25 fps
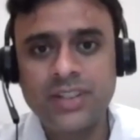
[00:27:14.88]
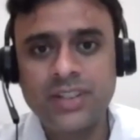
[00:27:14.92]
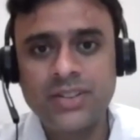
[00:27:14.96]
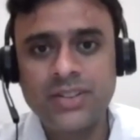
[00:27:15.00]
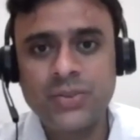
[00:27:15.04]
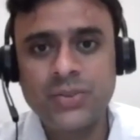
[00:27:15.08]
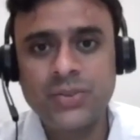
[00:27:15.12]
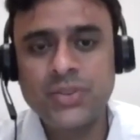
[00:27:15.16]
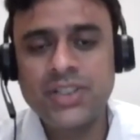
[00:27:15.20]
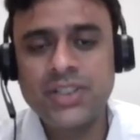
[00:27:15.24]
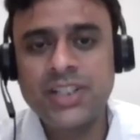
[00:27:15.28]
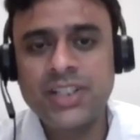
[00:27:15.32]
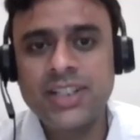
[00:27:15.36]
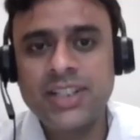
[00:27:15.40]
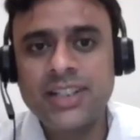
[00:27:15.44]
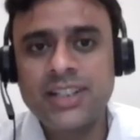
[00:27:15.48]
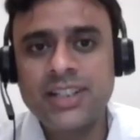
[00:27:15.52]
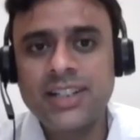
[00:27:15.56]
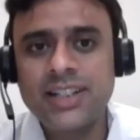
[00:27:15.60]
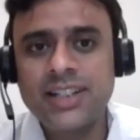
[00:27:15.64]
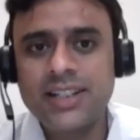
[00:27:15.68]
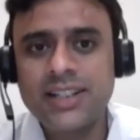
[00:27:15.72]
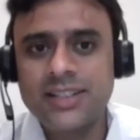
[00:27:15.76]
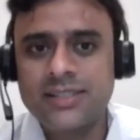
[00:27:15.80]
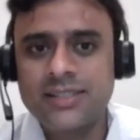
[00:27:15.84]
to
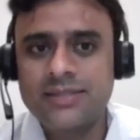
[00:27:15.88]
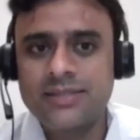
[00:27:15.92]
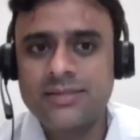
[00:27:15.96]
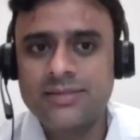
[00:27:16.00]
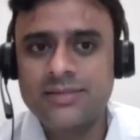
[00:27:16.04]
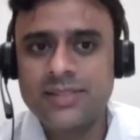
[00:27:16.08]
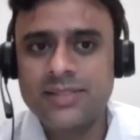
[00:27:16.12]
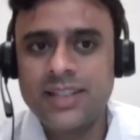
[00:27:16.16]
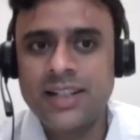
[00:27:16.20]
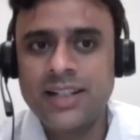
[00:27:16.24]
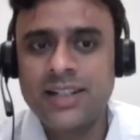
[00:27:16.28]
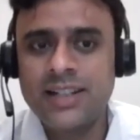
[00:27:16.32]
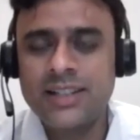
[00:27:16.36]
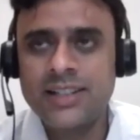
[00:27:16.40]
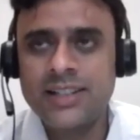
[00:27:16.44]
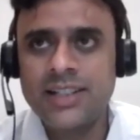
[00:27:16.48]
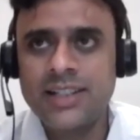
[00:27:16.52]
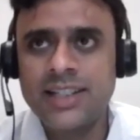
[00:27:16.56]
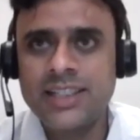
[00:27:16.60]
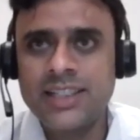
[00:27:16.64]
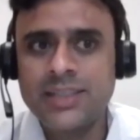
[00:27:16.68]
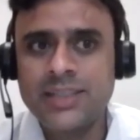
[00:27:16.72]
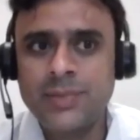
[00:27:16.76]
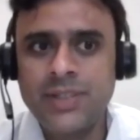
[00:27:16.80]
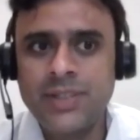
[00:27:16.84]
recollect that
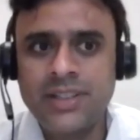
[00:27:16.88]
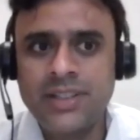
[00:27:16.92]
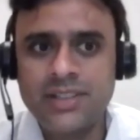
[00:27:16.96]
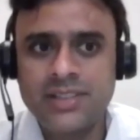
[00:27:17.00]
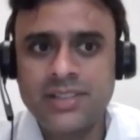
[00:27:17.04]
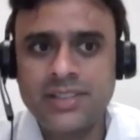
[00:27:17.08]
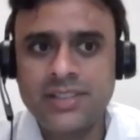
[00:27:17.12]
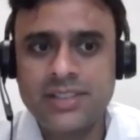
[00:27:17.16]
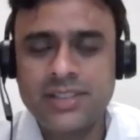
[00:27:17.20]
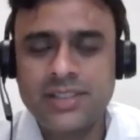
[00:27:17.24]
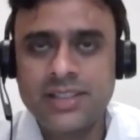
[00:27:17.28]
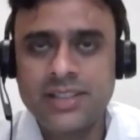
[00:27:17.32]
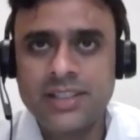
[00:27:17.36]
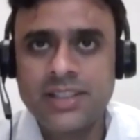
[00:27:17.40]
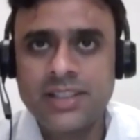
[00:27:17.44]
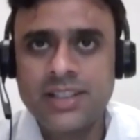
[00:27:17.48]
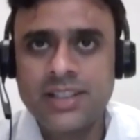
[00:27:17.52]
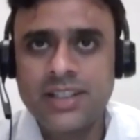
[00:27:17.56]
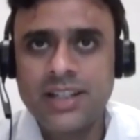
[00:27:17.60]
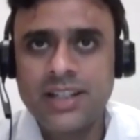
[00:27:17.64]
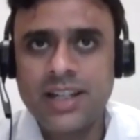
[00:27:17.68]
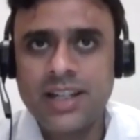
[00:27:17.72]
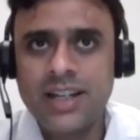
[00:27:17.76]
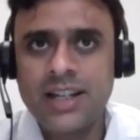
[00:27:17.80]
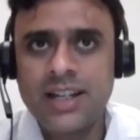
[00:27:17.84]
experience,
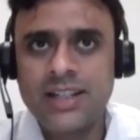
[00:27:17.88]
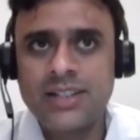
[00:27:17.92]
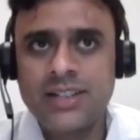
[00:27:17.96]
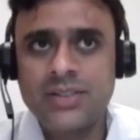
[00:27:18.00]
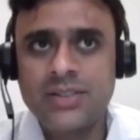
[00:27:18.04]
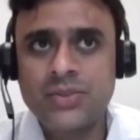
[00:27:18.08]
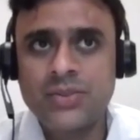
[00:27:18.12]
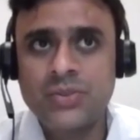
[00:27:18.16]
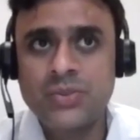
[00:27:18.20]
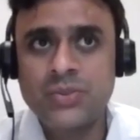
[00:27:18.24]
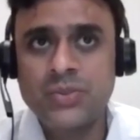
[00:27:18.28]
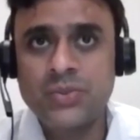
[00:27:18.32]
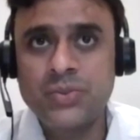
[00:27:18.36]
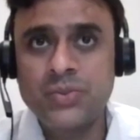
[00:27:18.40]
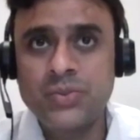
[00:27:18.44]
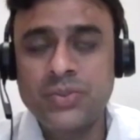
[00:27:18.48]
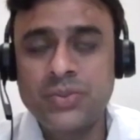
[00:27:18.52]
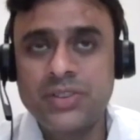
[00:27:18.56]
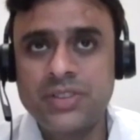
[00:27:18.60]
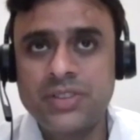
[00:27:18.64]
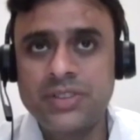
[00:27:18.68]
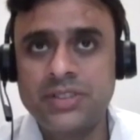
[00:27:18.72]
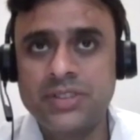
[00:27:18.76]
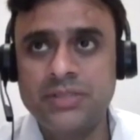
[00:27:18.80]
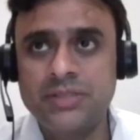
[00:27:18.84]
and to
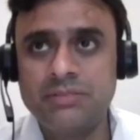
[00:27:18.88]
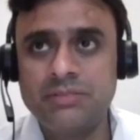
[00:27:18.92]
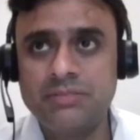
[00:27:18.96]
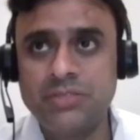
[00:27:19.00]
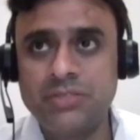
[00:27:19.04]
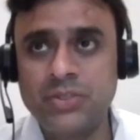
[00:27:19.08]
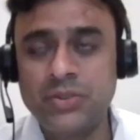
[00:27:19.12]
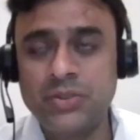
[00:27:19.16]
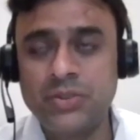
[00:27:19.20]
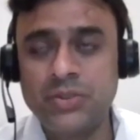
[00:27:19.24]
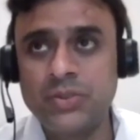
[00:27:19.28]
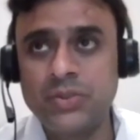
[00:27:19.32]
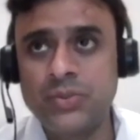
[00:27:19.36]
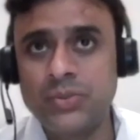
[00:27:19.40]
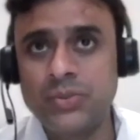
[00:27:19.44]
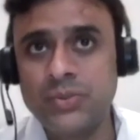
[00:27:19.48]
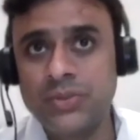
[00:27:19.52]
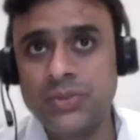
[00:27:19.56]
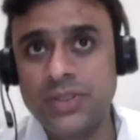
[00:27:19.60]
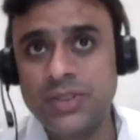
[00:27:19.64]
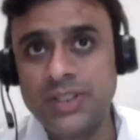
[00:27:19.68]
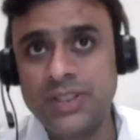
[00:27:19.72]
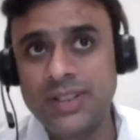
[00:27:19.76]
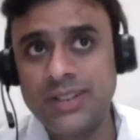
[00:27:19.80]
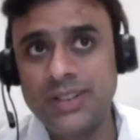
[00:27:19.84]

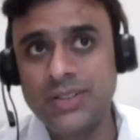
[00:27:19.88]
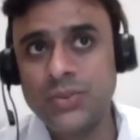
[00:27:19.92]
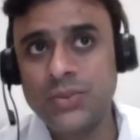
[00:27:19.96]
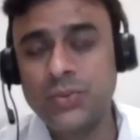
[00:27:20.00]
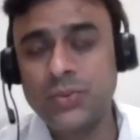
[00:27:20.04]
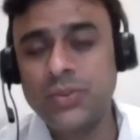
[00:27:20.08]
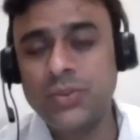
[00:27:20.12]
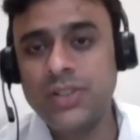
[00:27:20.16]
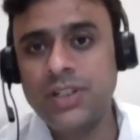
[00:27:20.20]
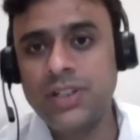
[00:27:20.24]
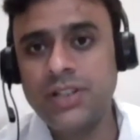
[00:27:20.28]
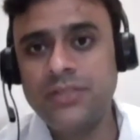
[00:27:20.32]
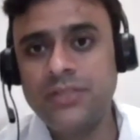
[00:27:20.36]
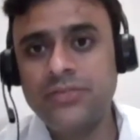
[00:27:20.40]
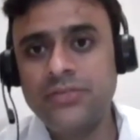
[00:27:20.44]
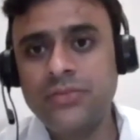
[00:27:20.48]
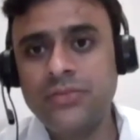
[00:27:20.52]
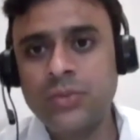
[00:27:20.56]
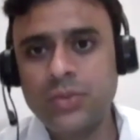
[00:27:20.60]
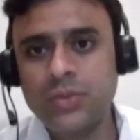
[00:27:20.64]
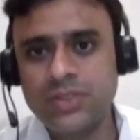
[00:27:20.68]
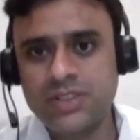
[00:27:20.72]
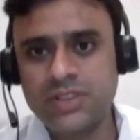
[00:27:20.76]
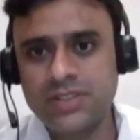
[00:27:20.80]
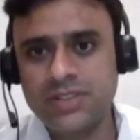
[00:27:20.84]
to
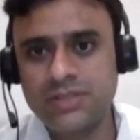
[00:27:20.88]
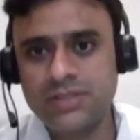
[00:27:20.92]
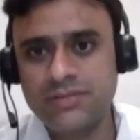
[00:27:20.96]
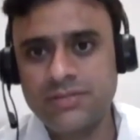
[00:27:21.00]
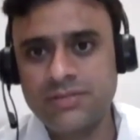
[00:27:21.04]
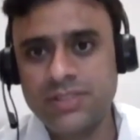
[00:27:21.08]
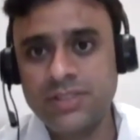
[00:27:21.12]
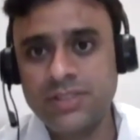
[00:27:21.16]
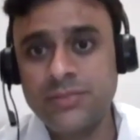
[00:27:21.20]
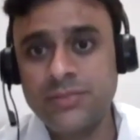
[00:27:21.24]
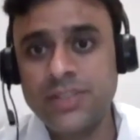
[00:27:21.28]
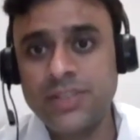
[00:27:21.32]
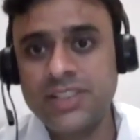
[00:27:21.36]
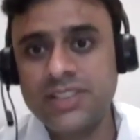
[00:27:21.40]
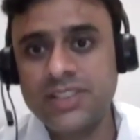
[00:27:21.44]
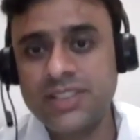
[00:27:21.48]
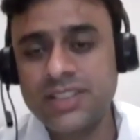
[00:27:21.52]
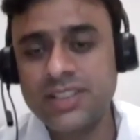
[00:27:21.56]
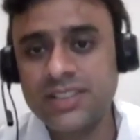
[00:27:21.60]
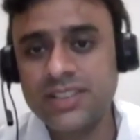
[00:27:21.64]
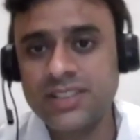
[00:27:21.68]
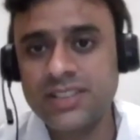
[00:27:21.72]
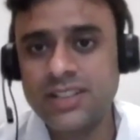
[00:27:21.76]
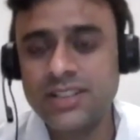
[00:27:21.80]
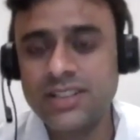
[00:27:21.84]
reinforce the
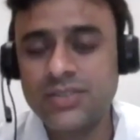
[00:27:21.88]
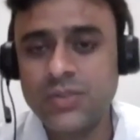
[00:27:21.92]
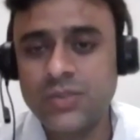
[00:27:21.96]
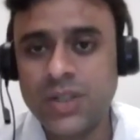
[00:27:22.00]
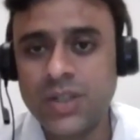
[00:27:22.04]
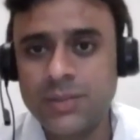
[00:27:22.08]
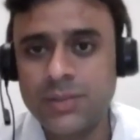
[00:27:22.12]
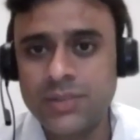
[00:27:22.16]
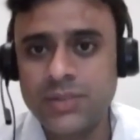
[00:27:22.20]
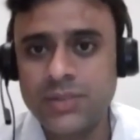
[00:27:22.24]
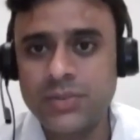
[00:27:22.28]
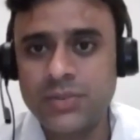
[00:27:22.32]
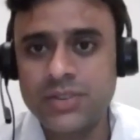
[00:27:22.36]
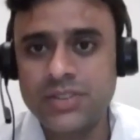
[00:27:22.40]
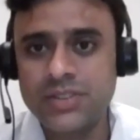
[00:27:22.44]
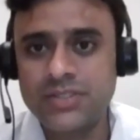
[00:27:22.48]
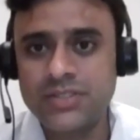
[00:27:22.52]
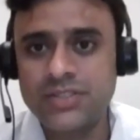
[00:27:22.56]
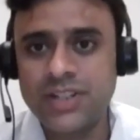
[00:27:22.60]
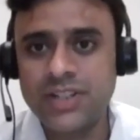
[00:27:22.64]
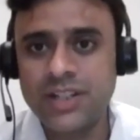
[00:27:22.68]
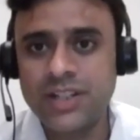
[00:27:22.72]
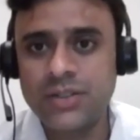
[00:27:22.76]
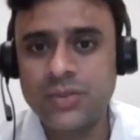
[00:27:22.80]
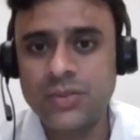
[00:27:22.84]
message that Swami was
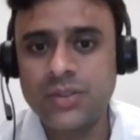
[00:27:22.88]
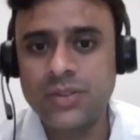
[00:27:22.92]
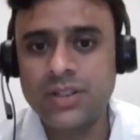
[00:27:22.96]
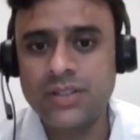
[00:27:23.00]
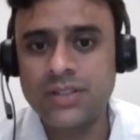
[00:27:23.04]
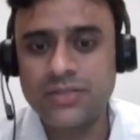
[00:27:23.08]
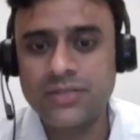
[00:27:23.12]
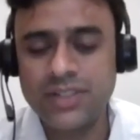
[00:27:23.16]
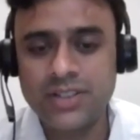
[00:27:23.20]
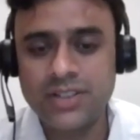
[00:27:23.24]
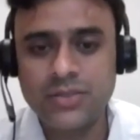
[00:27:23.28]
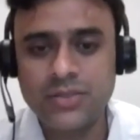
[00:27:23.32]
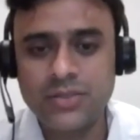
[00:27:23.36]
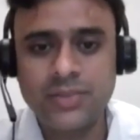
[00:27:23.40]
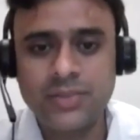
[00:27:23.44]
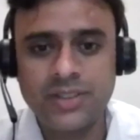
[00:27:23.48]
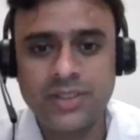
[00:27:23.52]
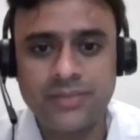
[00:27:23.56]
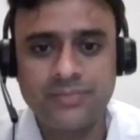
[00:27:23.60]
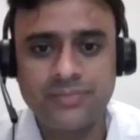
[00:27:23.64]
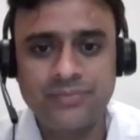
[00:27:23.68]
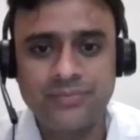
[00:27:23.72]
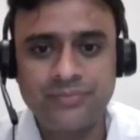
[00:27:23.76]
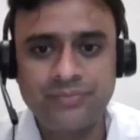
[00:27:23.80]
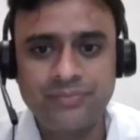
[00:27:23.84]
trying to convey to
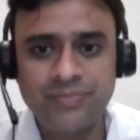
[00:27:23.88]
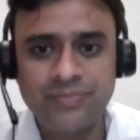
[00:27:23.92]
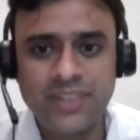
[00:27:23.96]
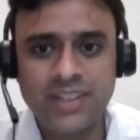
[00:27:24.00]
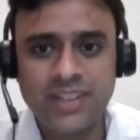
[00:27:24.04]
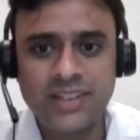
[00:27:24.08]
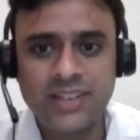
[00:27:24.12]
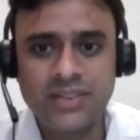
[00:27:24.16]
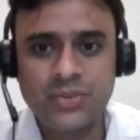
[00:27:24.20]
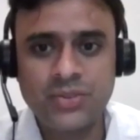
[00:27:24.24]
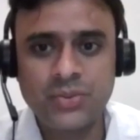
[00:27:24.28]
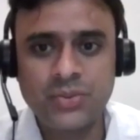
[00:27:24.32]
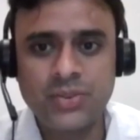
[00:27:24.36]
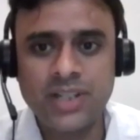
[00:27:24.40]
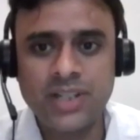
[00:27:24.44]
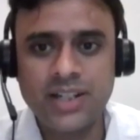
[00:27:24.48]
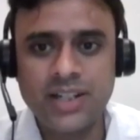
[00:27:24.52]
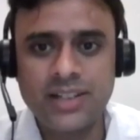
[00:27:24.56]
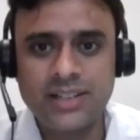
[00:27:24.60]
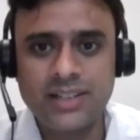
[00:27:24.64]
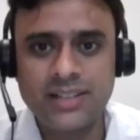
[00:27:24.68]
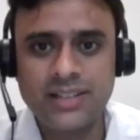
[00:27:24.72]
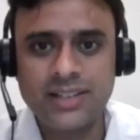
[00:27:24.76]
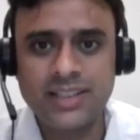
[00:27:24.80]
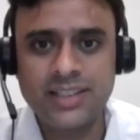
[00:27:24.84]
me through
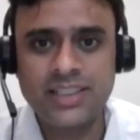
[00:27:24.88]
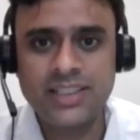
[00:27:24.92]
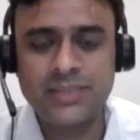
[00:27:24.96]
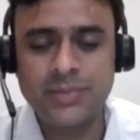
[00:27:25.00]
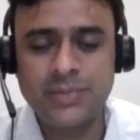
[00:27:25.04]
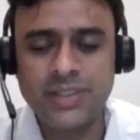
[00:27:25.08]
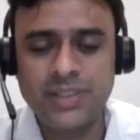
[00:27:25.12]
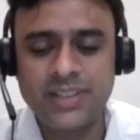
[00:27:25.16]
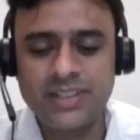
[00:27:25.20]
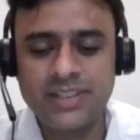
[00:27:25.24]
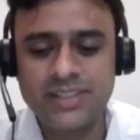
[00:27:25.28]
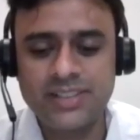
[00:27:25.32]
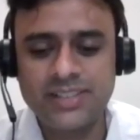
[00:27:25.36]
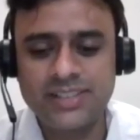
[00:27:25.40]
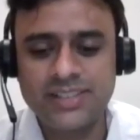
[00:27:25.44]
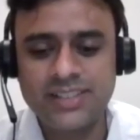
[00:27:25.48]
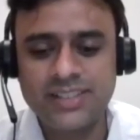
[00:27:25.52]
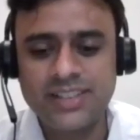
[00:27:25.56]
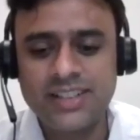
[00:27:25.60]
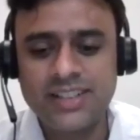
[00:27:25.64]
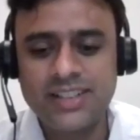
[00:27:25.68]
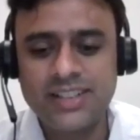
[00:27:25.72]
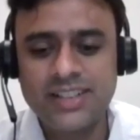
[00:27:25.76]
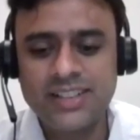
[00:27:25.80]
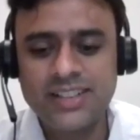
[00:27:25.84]
that experience.
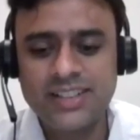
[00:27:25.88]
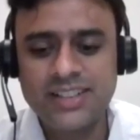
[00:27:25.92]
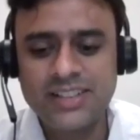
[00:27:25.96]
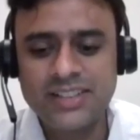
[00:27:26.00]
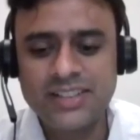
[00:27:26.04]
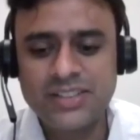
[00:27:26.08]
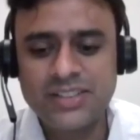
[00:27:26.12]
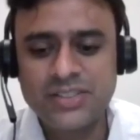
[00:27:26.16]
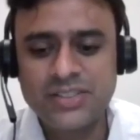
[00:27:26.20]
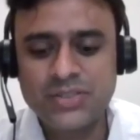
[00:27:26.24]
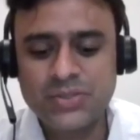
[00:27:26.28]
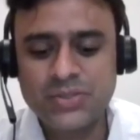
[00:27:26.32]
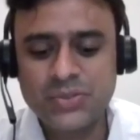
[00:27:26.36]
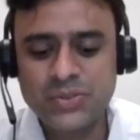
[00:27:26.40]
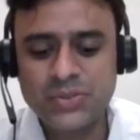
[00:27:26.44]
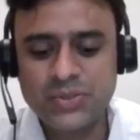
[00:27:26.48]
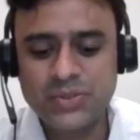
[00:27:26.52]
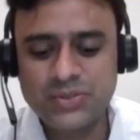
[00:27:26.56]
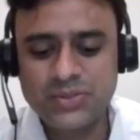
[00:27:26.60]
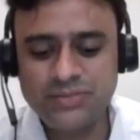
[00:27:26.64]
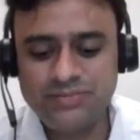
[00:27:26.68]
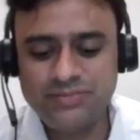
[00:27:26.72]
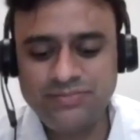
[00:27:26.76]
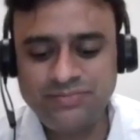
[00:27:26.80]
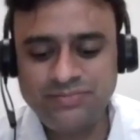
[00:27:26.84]
So